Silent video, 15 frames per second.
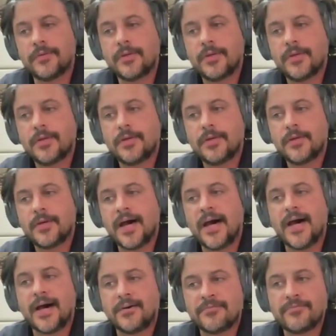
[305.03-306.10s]
than
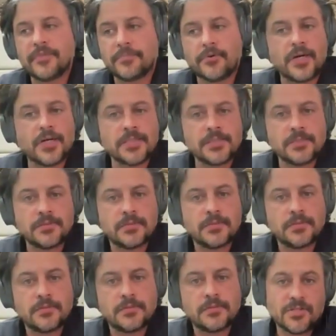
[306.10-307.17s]
half the price.
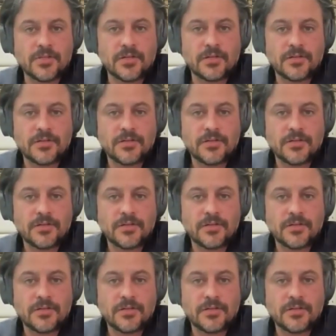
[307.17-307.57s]
Happens a lot.